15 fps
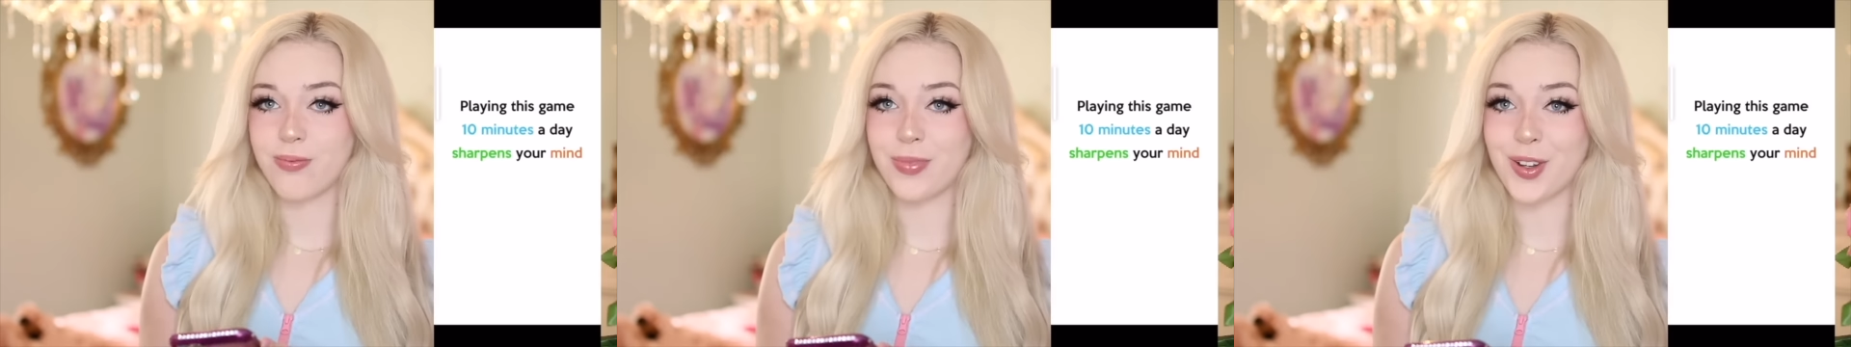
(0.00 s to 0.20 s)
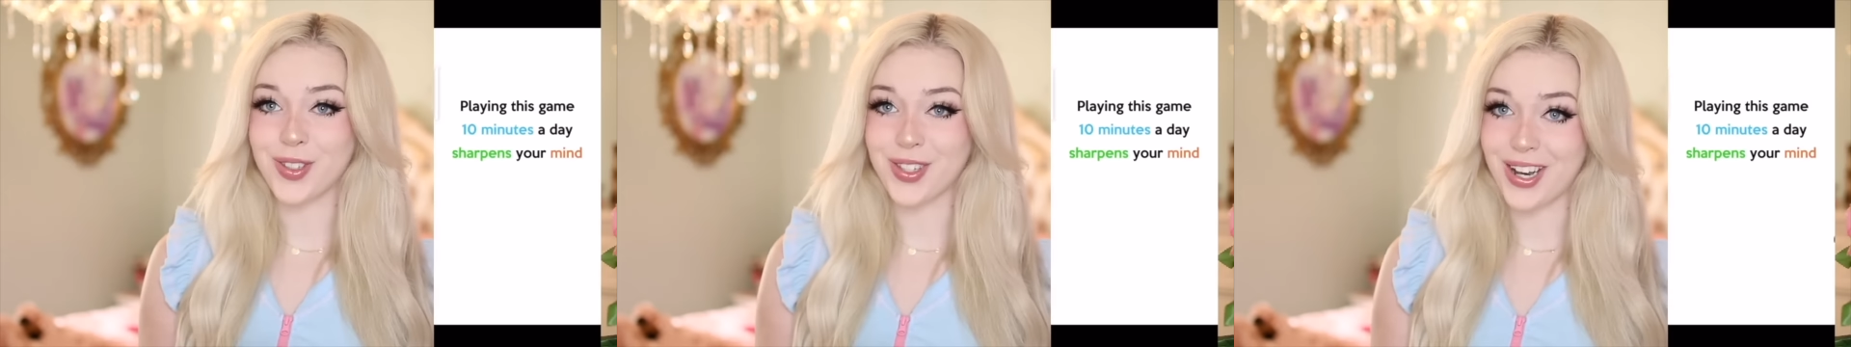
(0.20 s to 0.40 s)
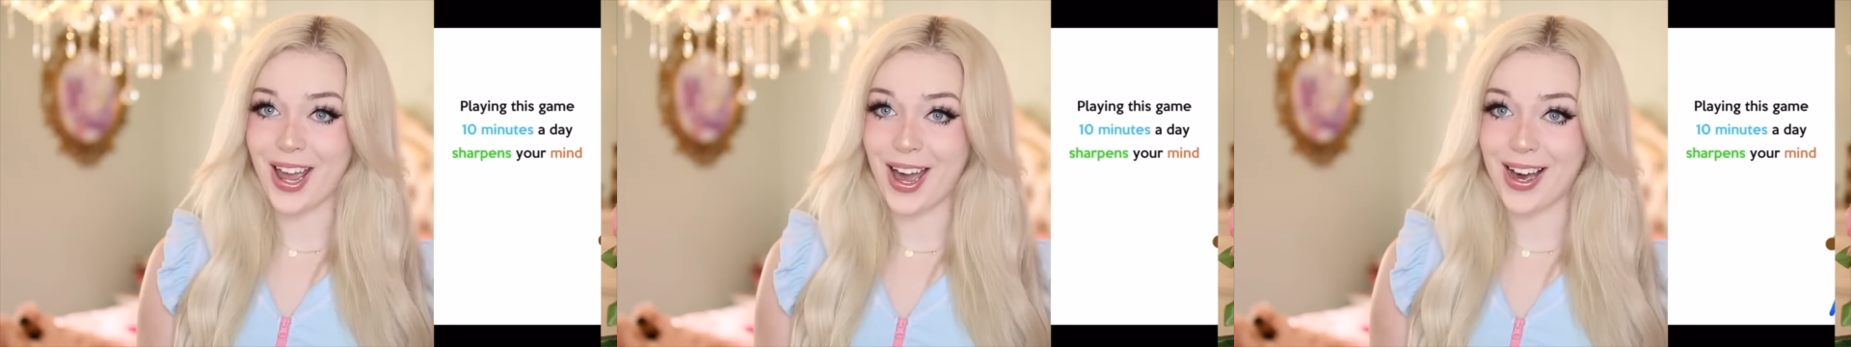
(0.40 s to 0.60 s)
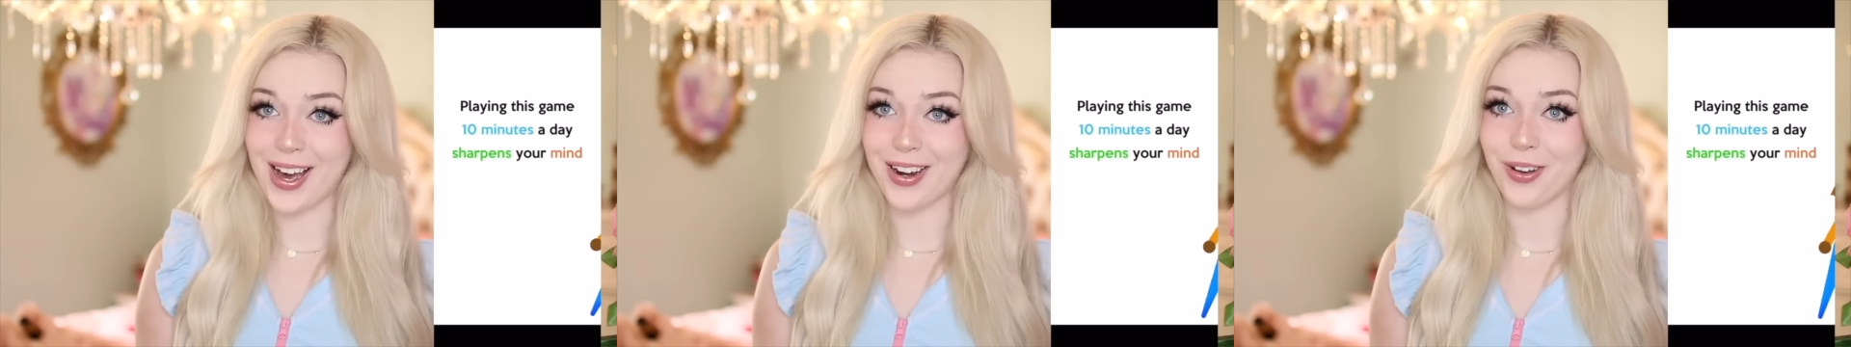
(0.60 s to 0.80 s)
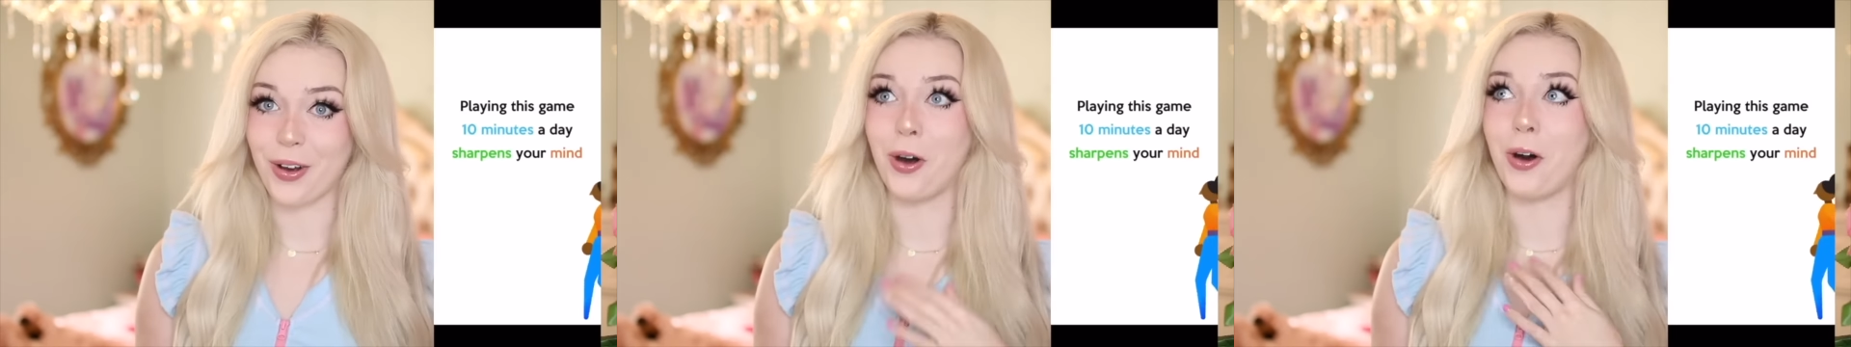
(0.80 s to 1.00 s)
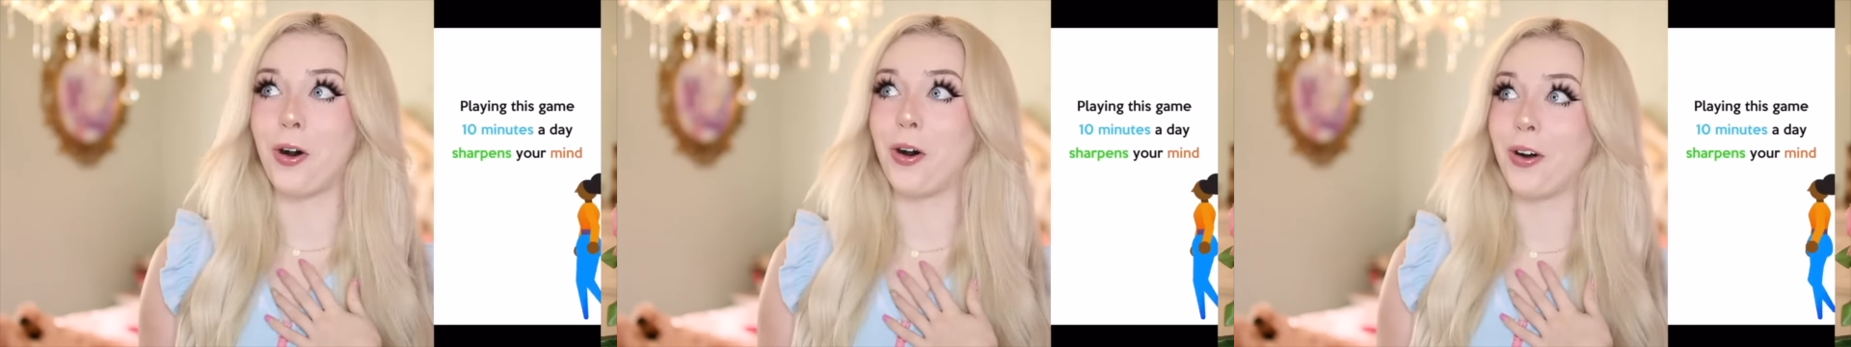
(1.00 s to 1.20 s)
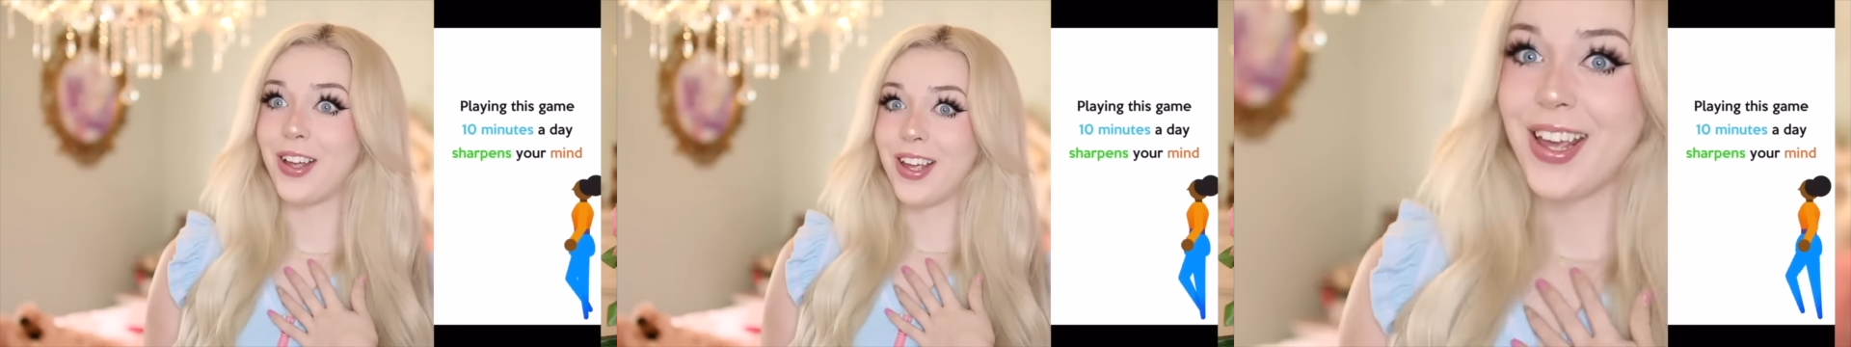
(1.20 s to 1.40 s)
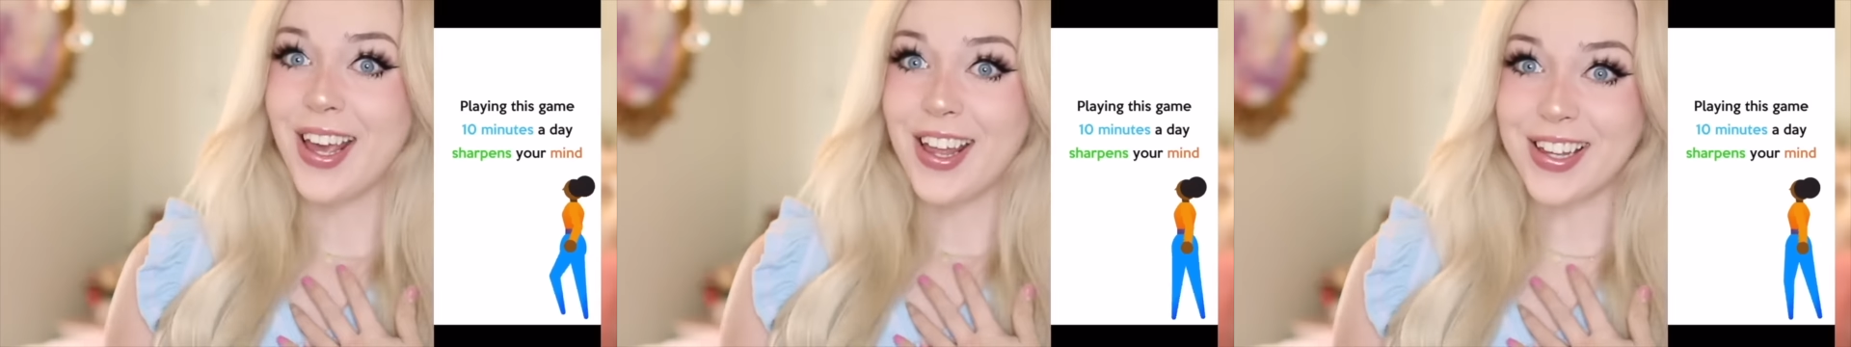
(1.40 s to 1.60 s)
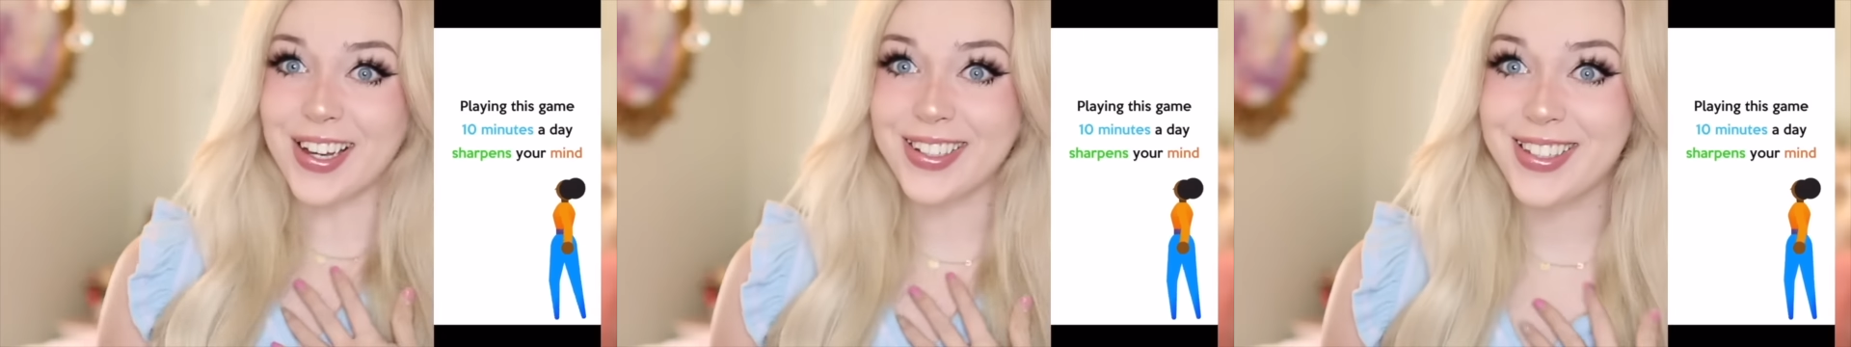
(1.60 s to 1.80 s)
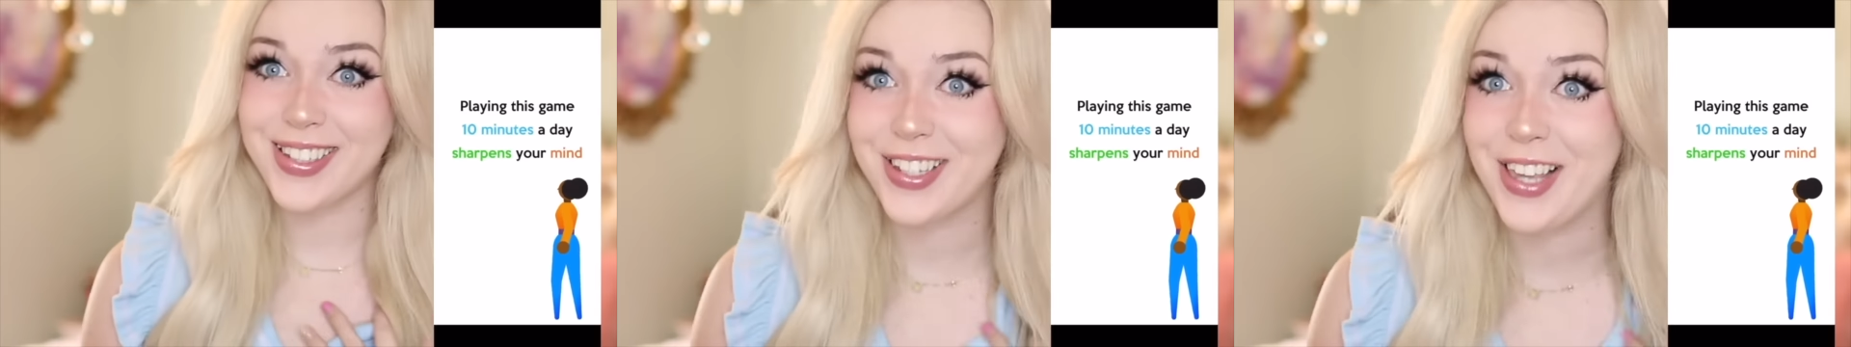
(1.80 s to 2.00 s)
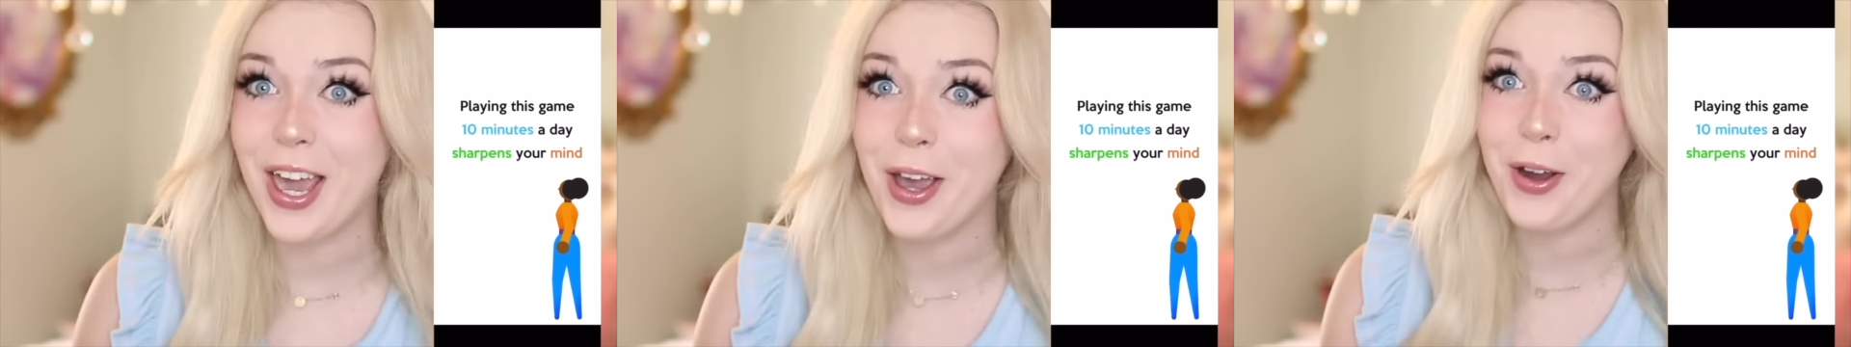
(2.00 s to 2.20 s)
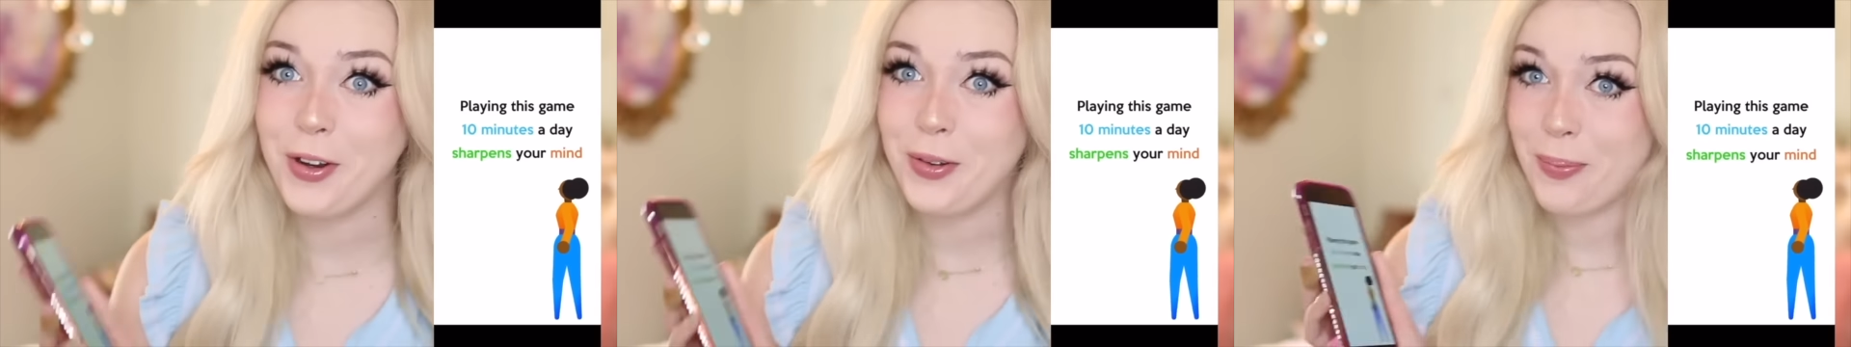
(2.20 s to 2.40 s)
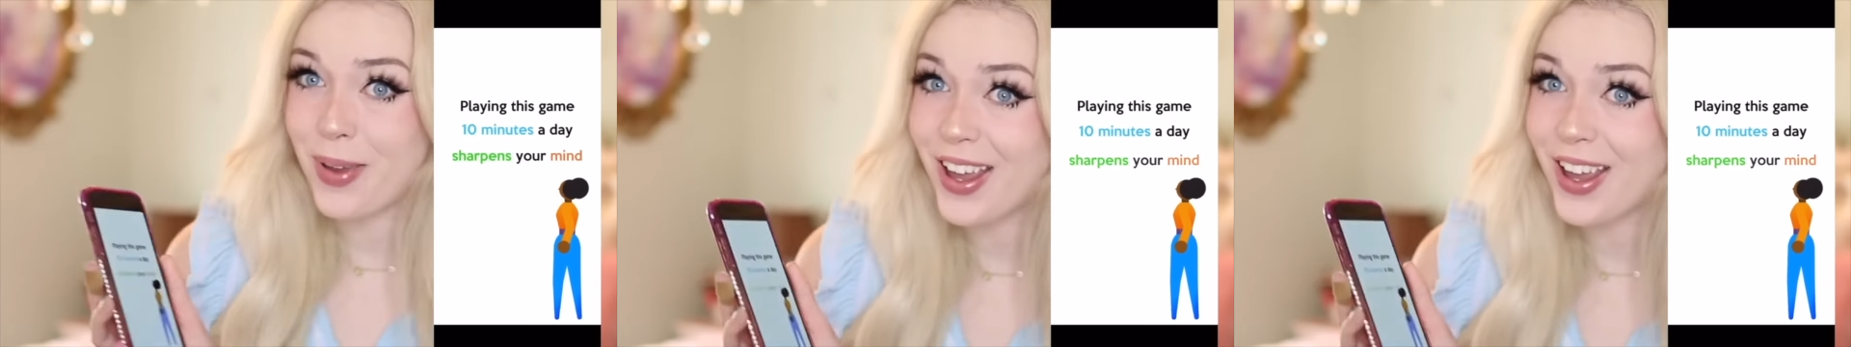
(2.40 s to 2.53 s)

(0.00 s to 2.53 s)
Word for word: There's an ad. Oh, that scared